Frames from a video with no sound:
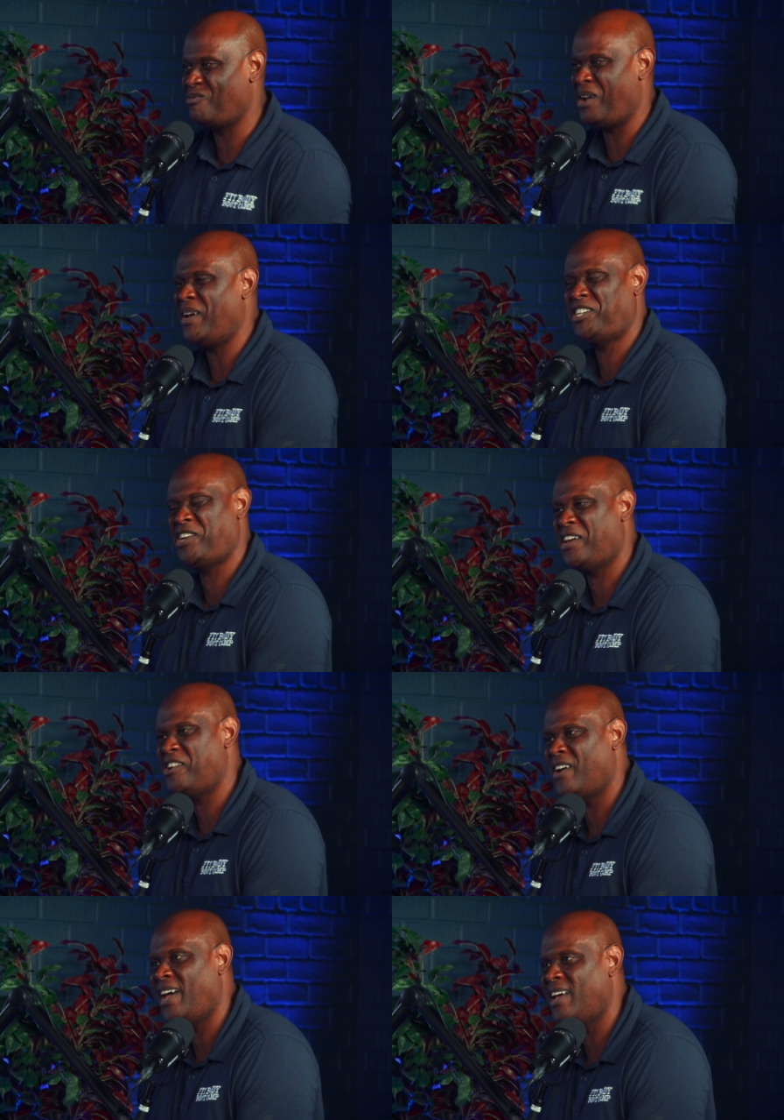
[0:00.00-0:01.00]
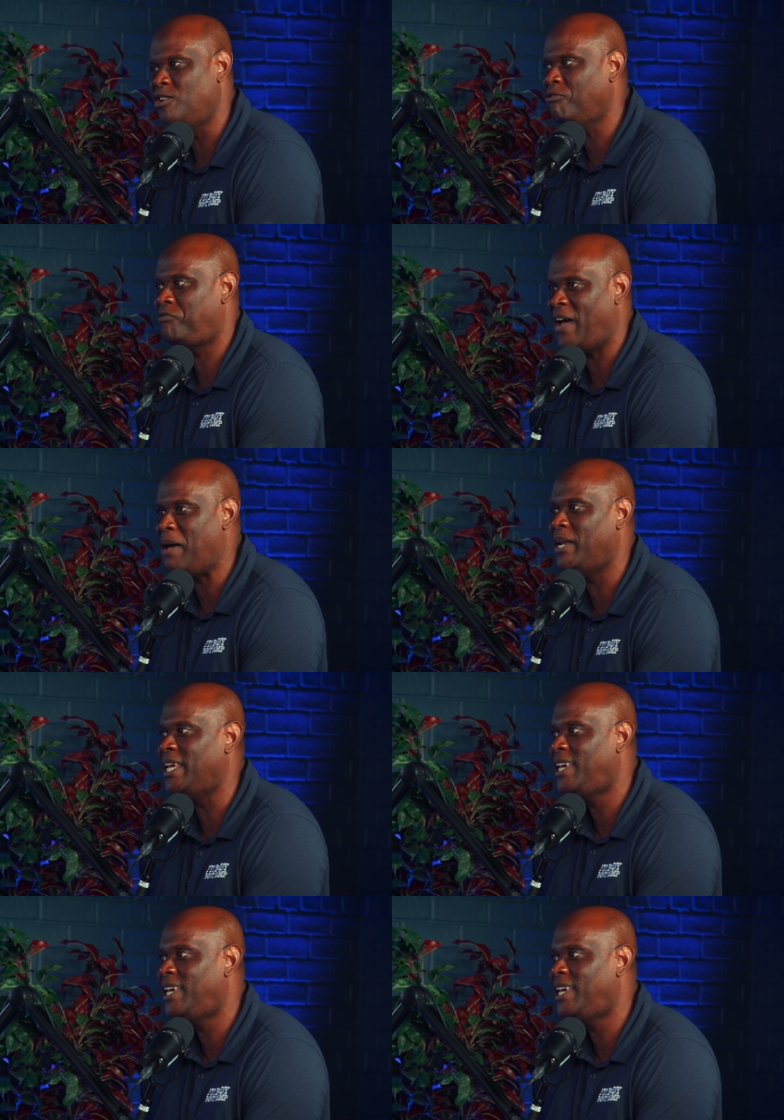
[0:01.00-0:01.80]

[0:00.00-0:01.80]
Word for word: Why am I shaking your hand? Your family,